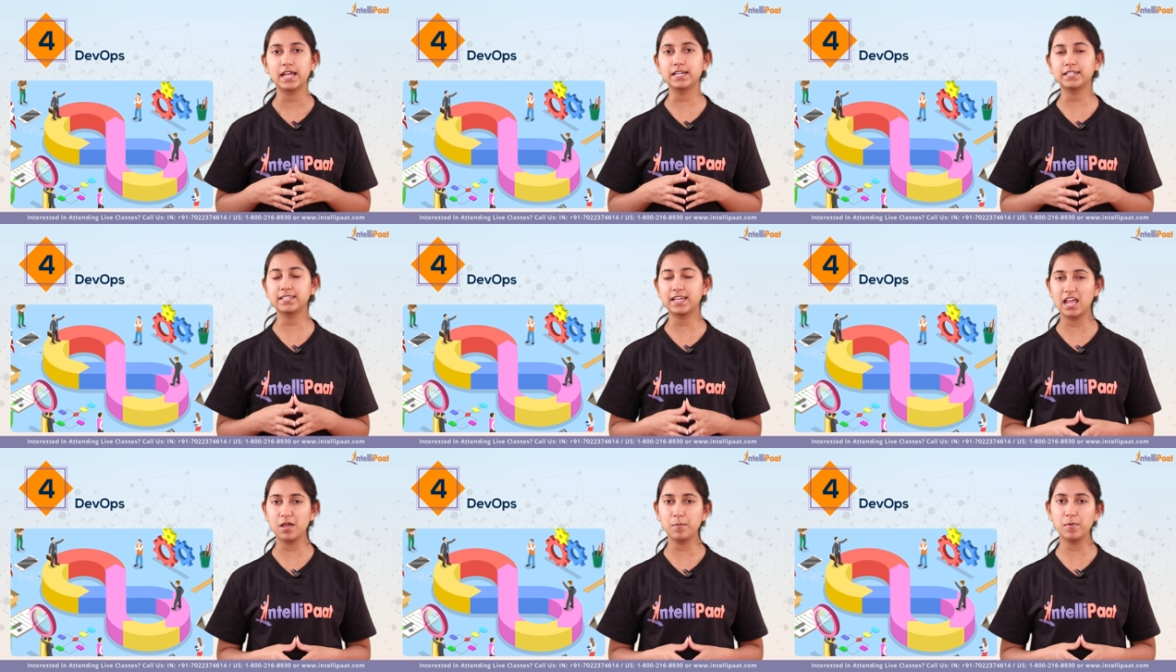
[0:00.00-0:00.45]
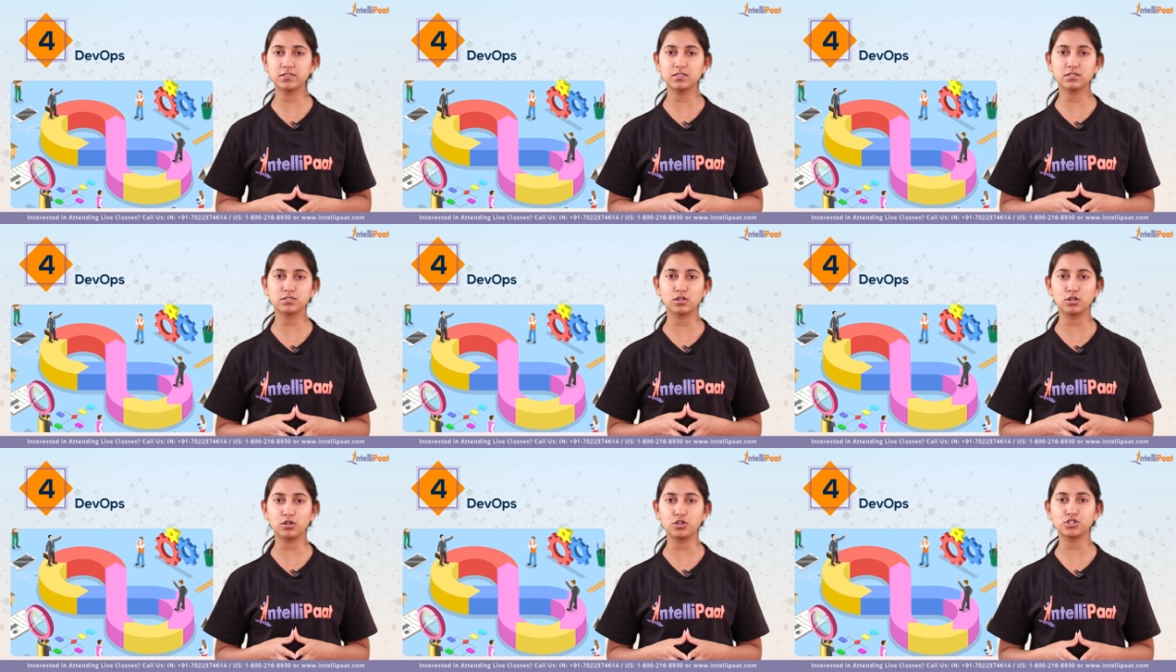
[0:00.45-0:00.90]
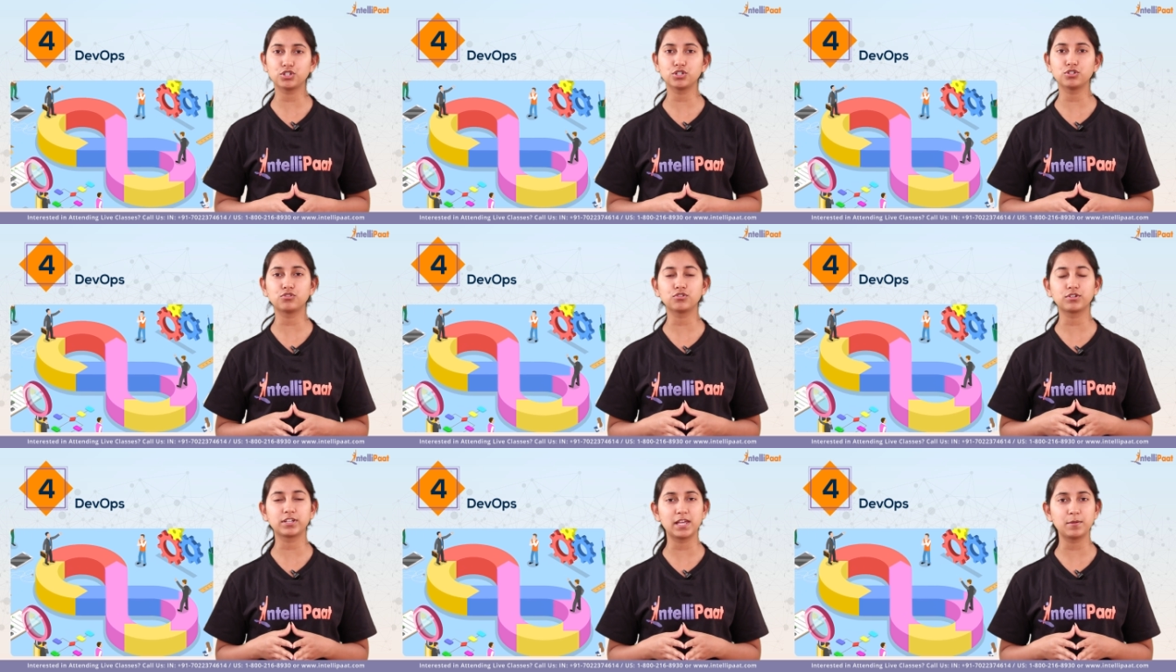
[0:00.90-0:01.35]
It came as a
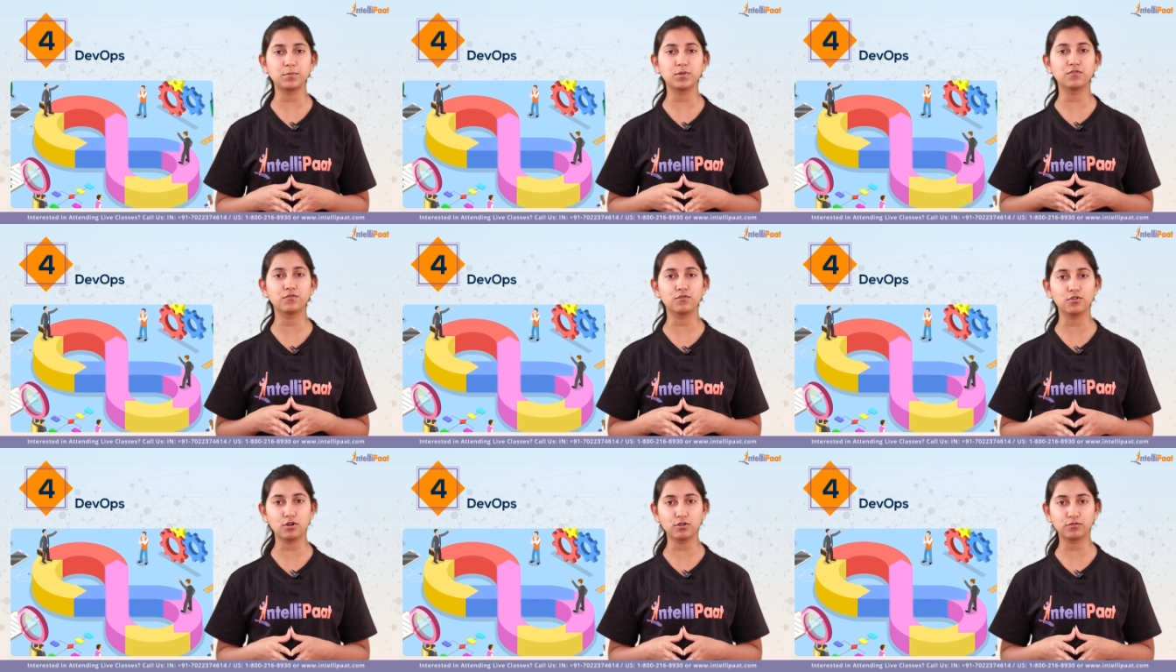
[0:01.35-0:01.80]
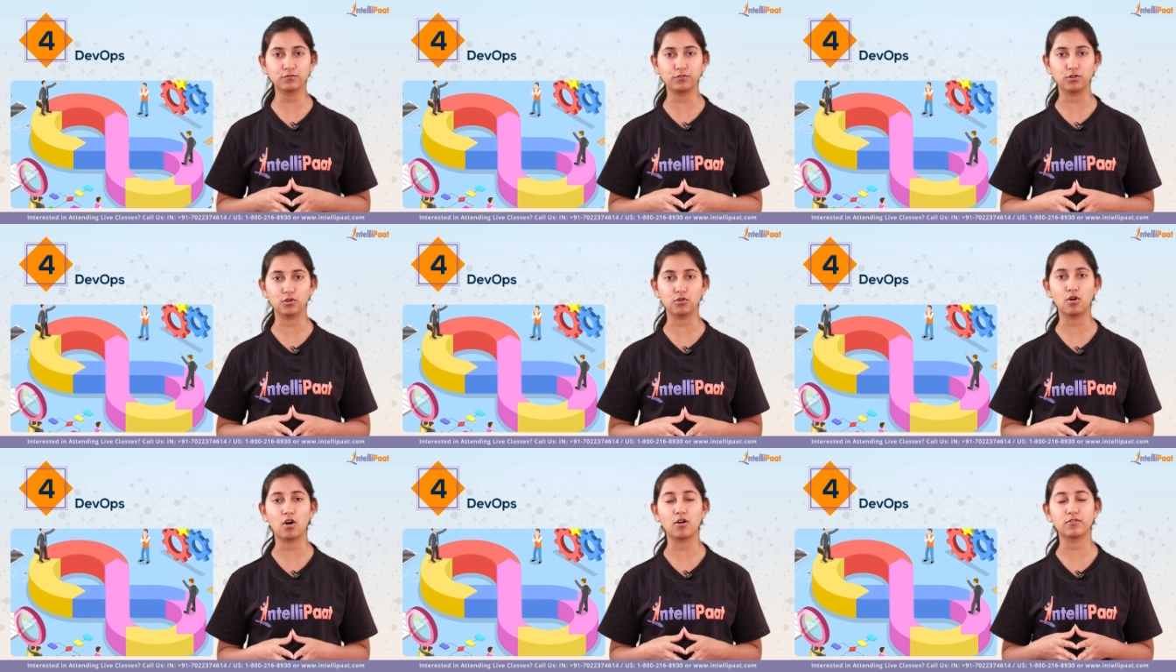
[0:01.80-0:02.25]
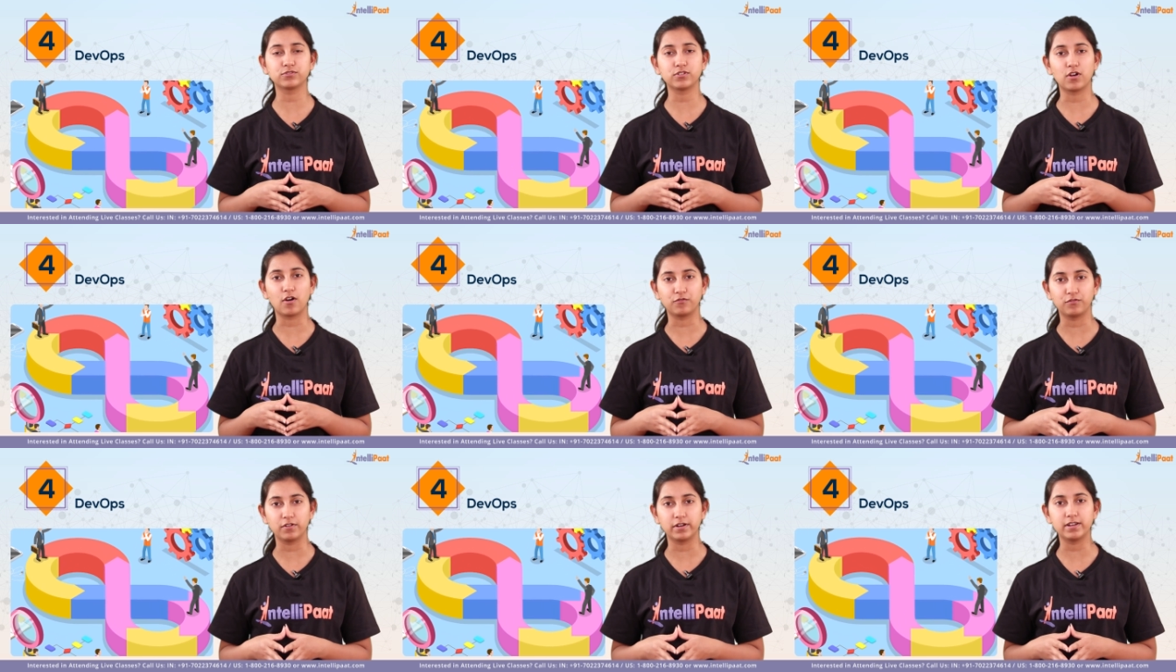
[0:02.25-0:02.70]
solution to keep the workflow of
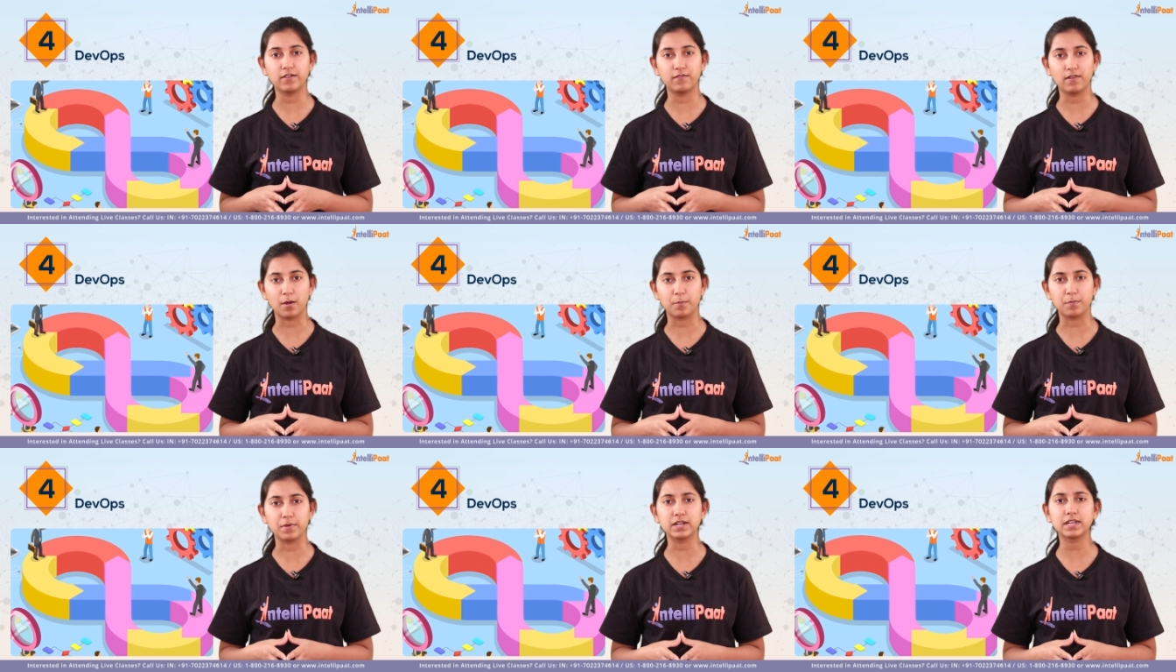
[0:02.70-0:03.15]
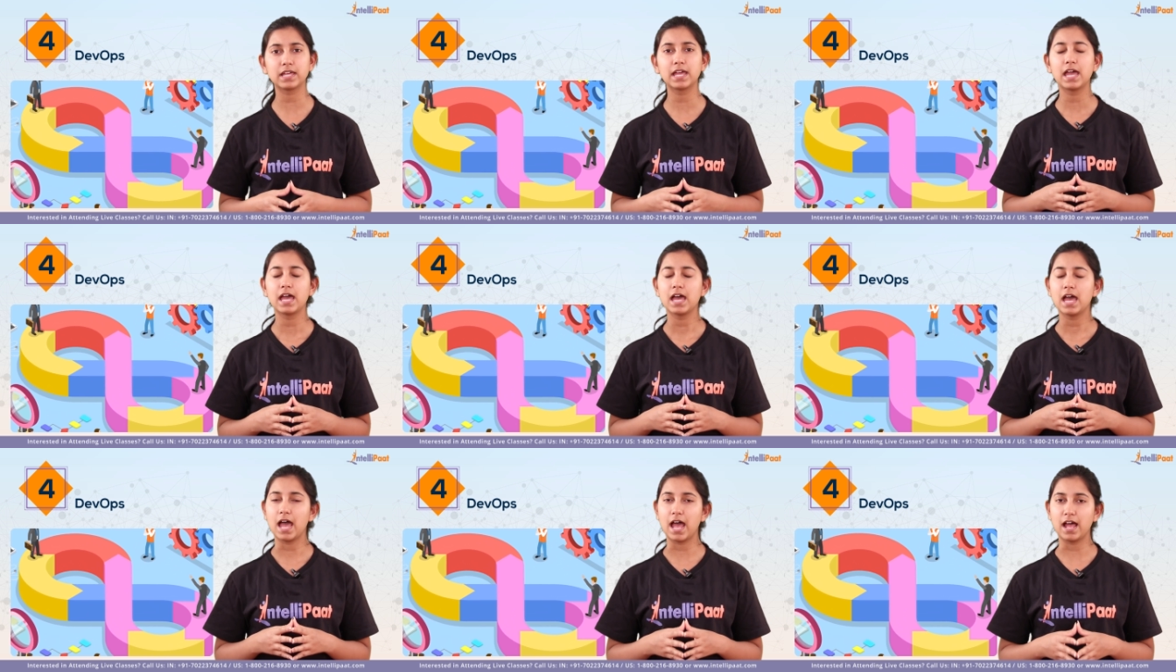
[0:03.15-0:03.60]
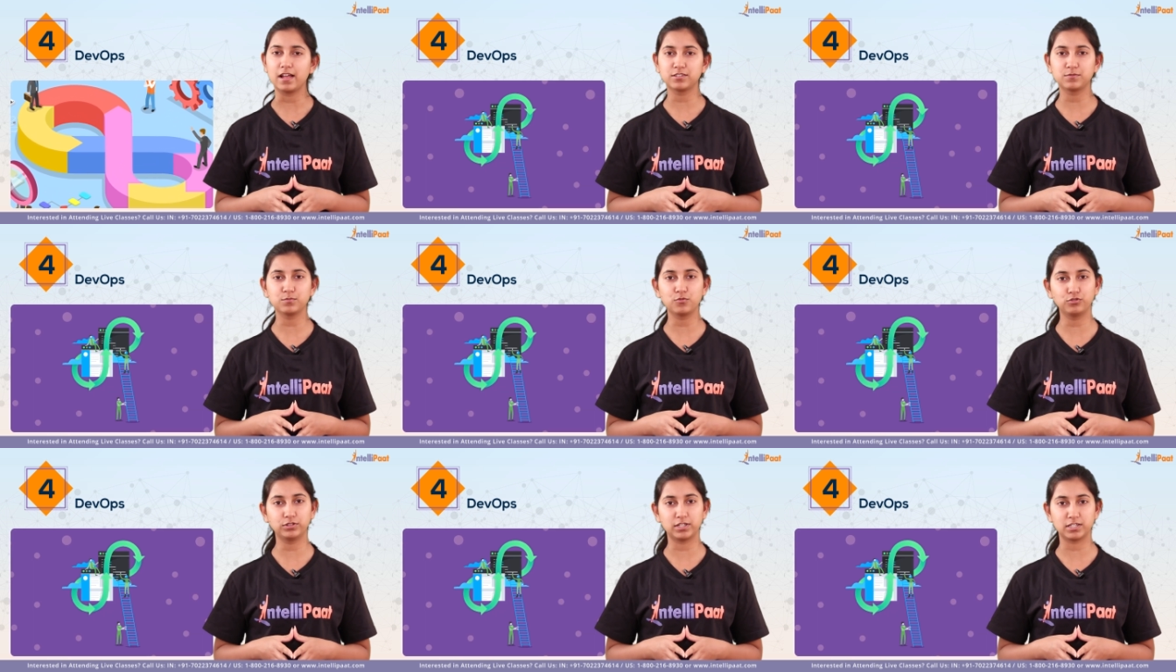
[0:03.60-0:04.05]
software development
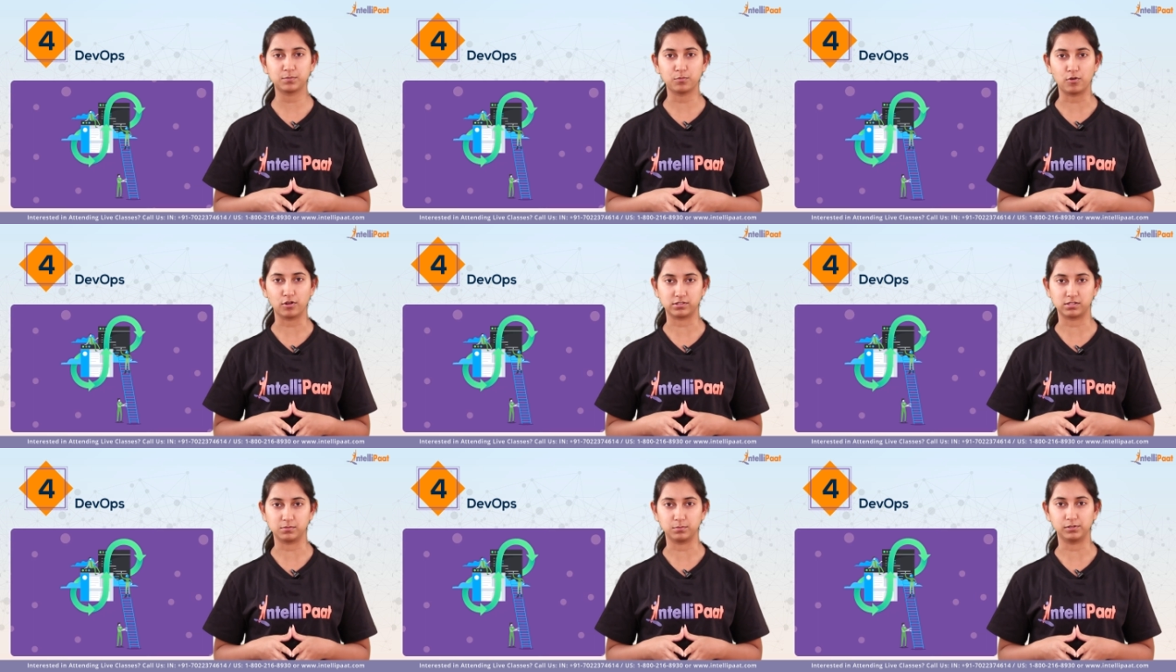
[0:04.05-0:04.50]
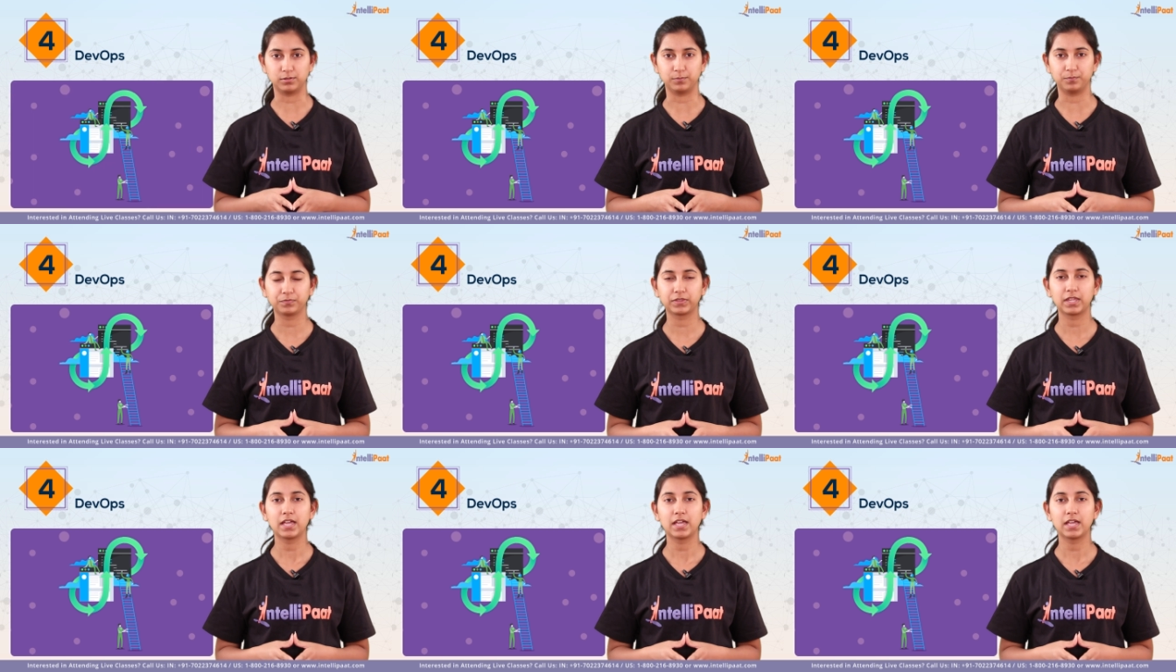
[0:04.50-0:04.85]
as smooth as possible.